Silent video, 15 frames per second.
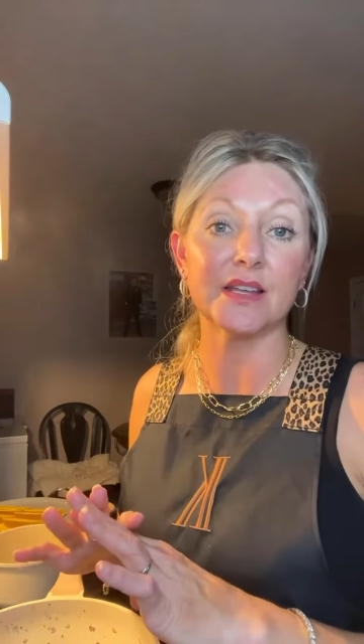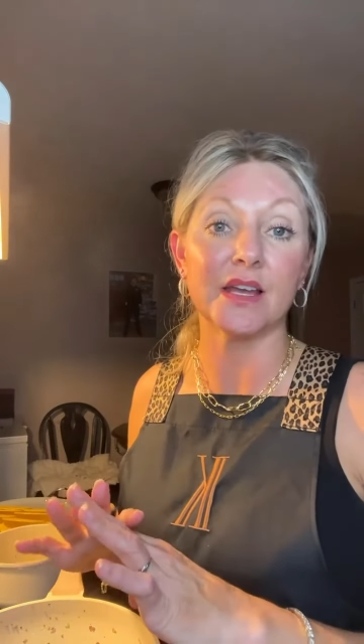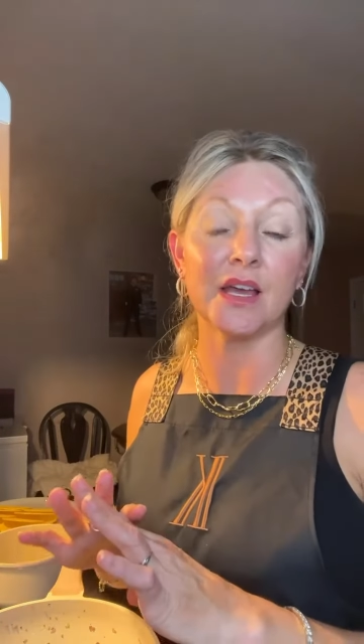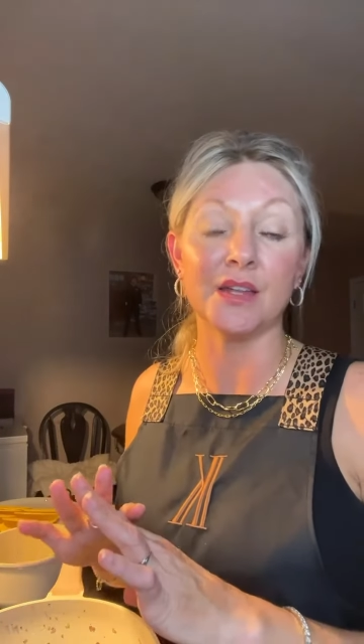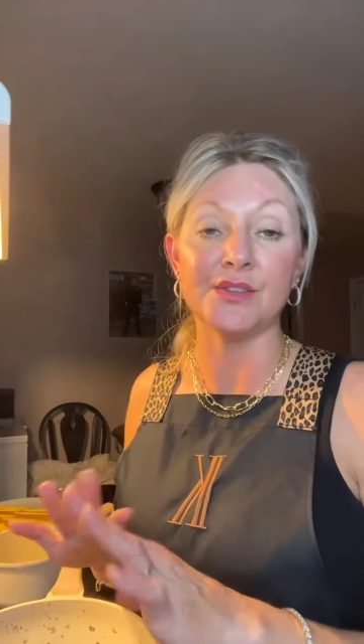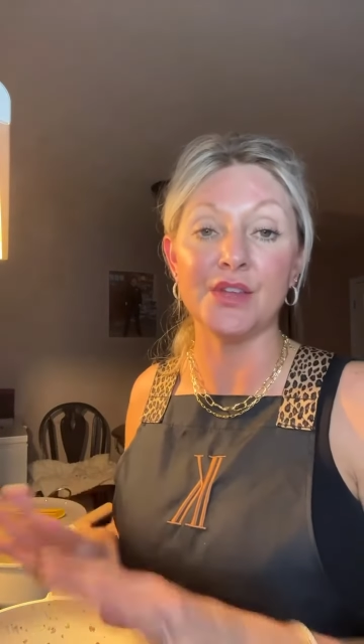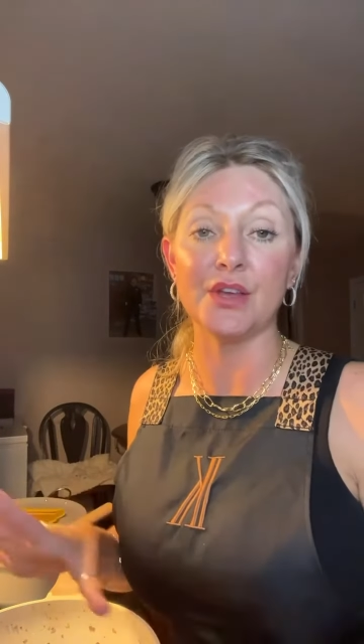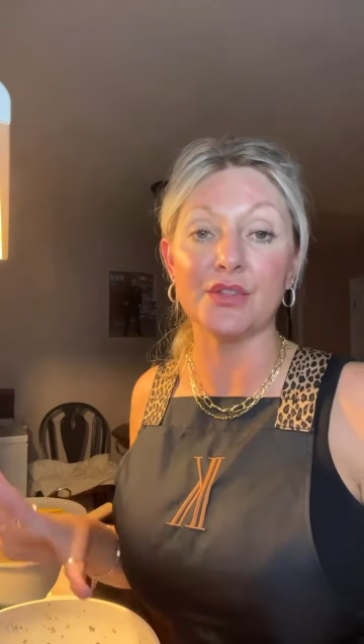
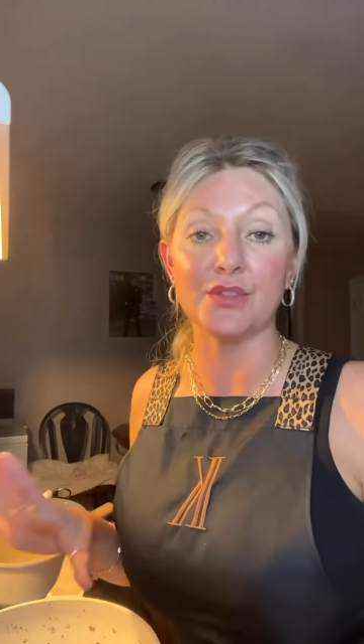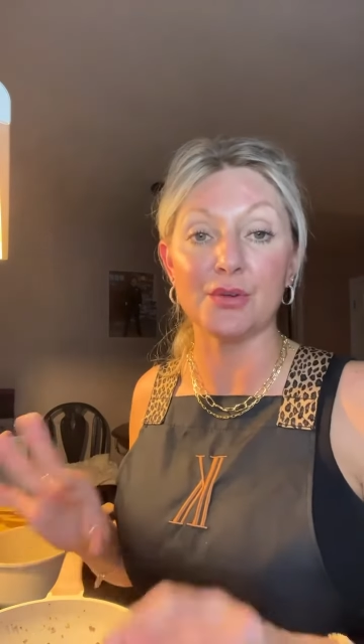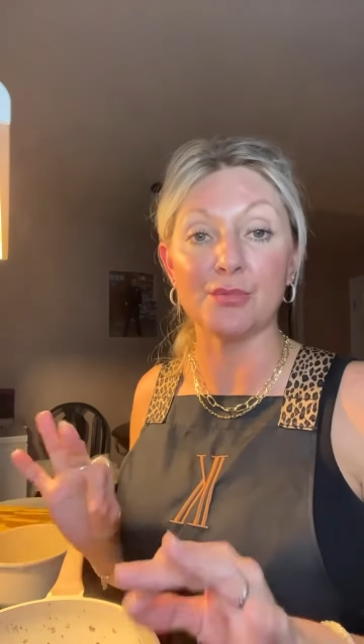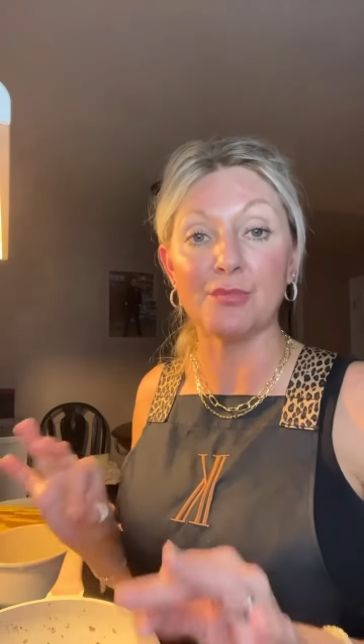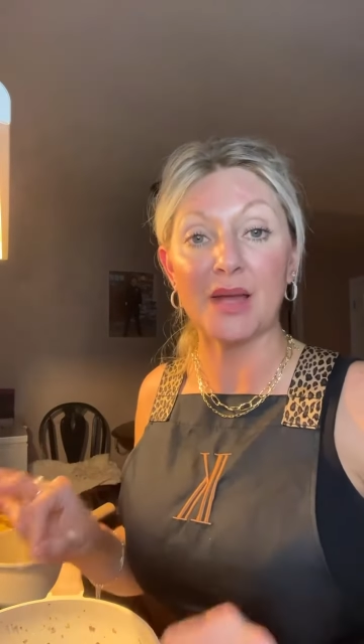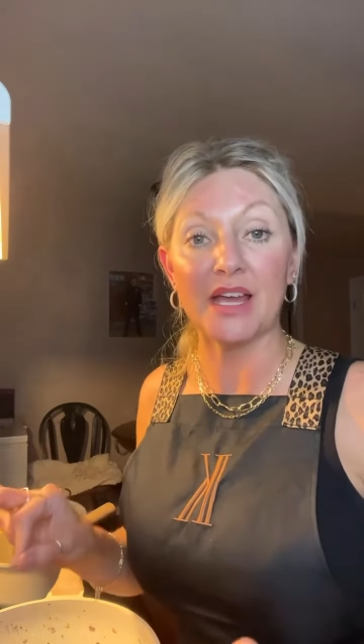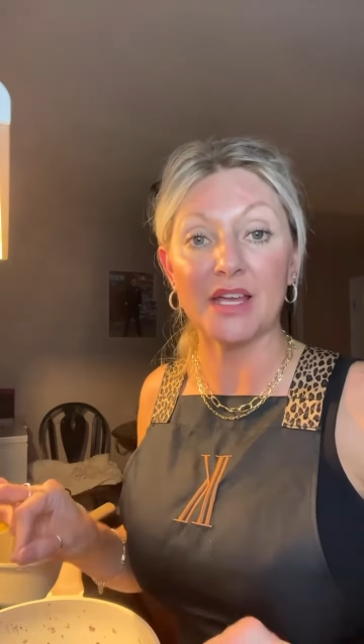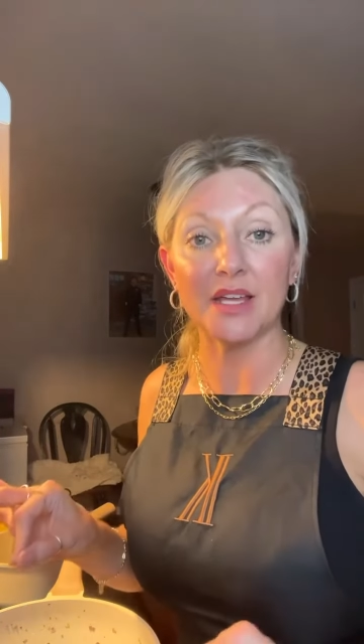another
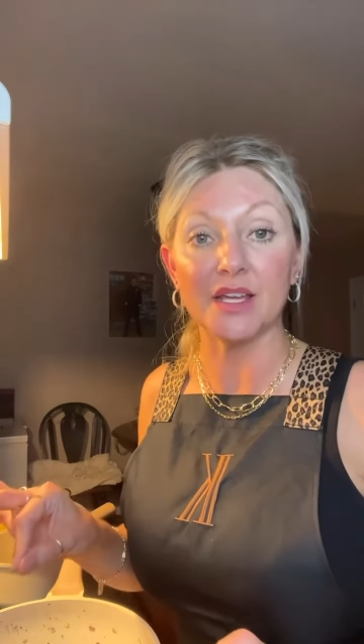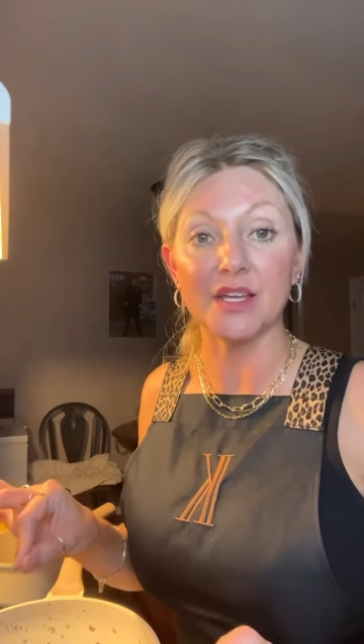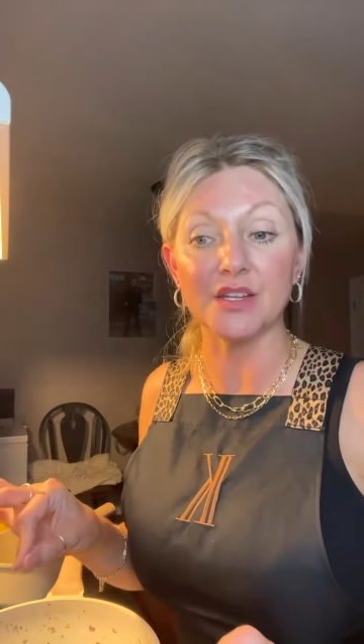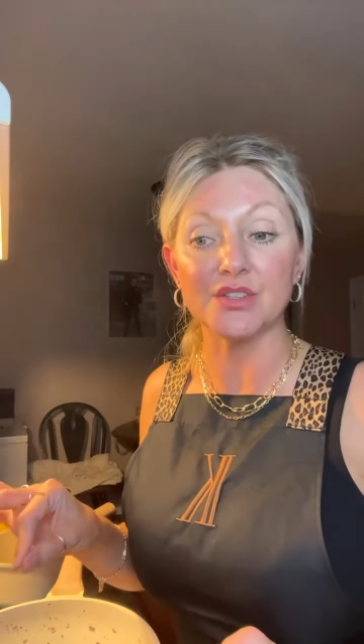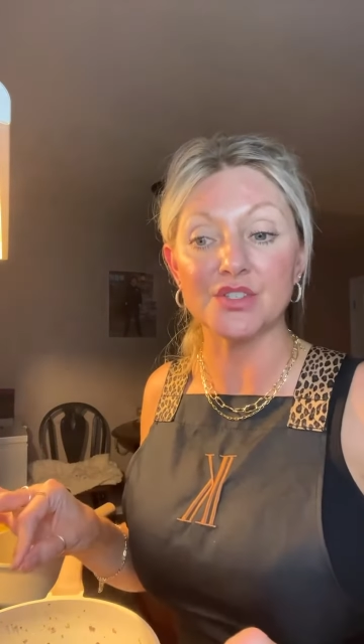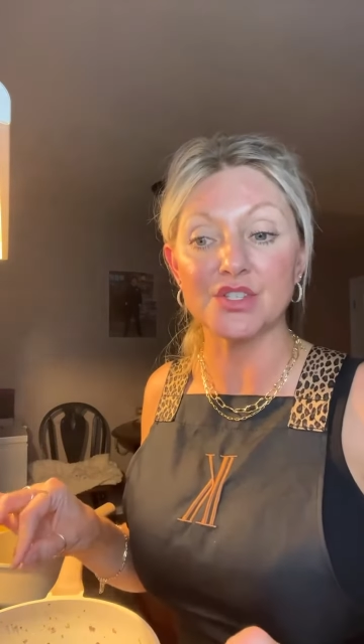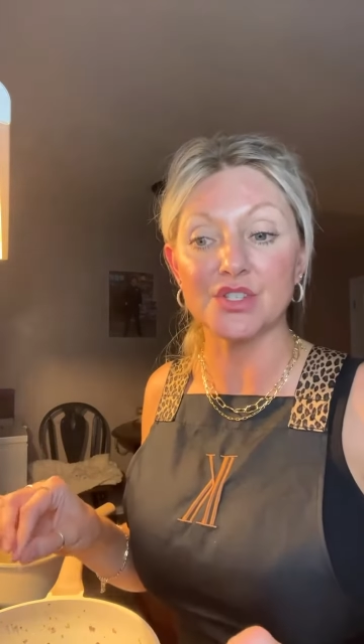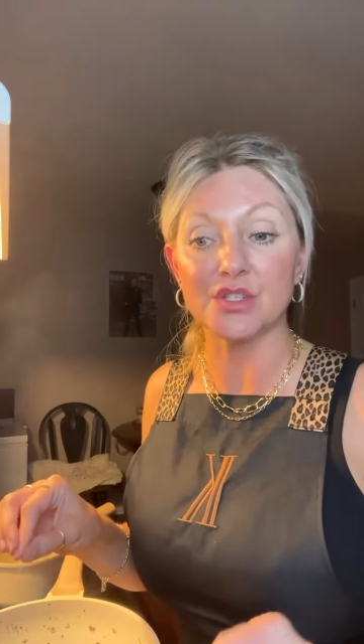
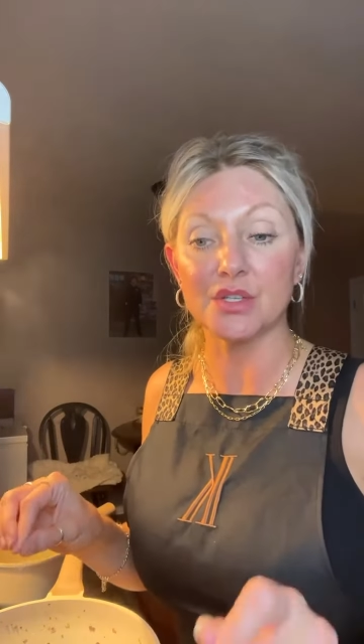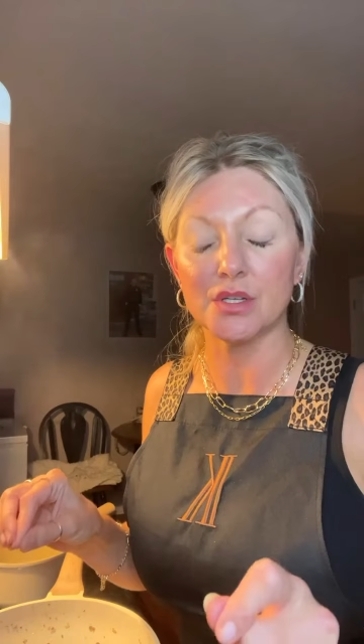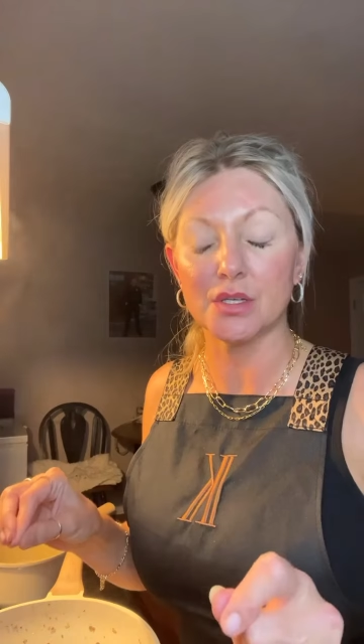page